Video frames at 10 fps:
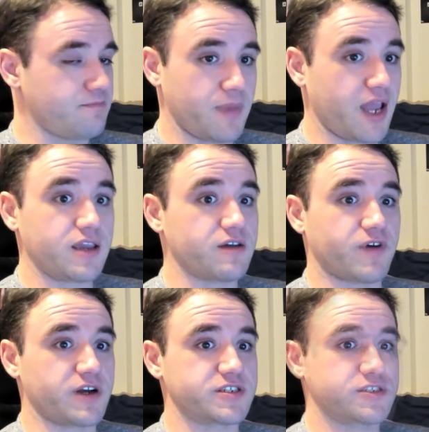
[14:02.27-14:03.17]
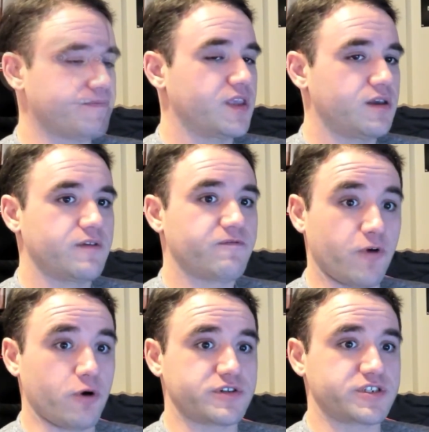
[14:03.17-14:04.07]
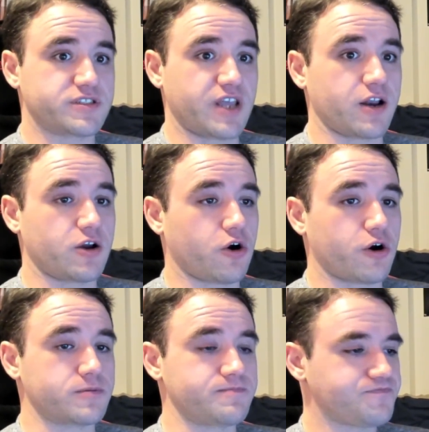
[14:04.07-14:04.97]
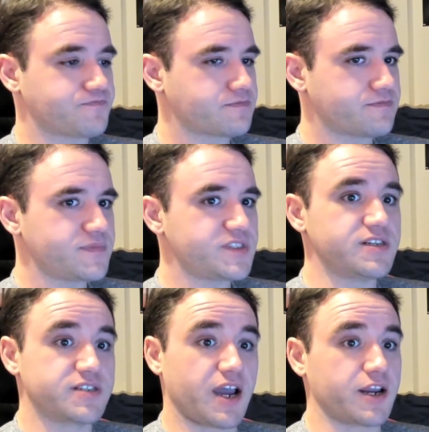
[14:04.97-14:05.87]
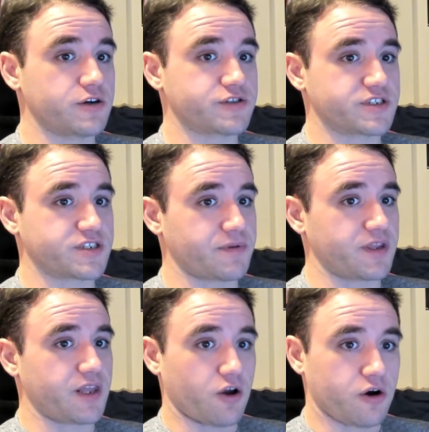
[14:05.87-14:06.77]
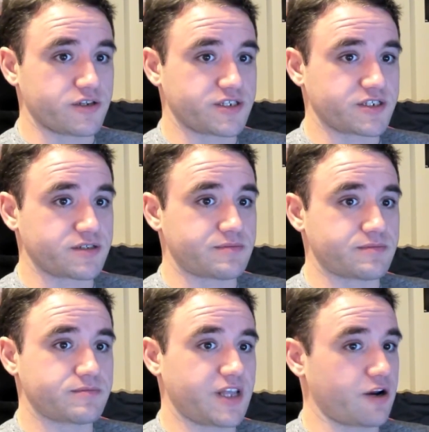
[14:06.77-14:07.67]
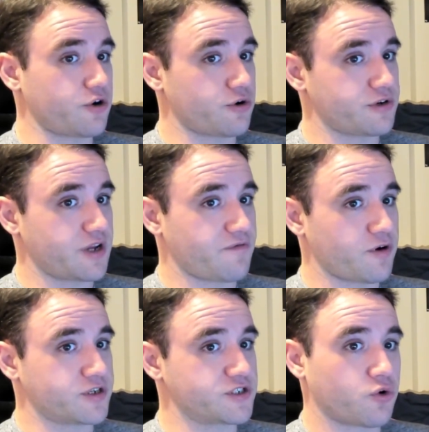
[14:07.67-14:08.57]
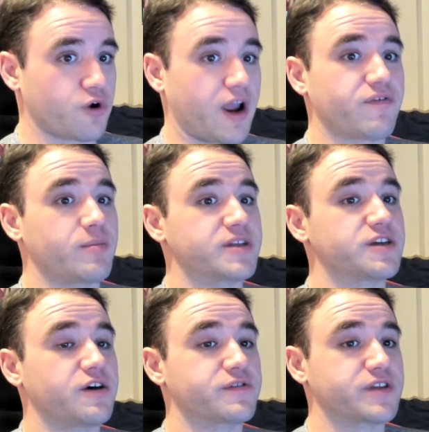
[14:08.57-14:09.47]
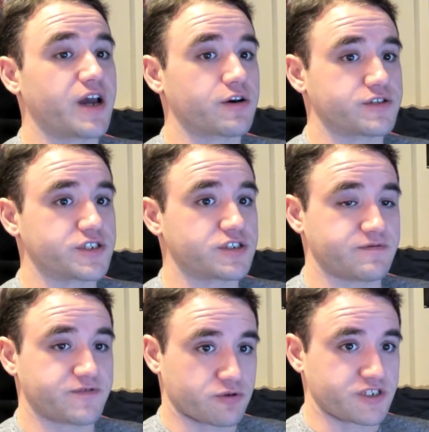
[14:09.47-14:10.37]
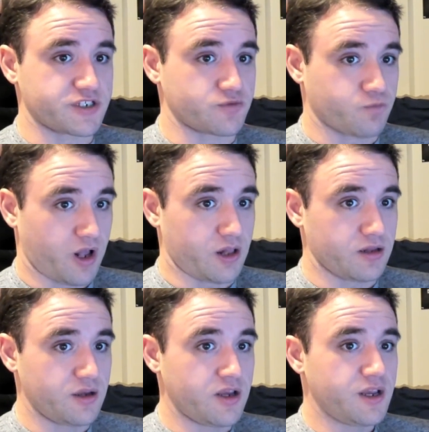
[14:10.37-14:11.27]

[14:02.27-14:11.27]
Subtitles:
many of us folks that are diagnosed with something like autism, that are neurodiverse, or have a mental health diagnosis of sorts as well,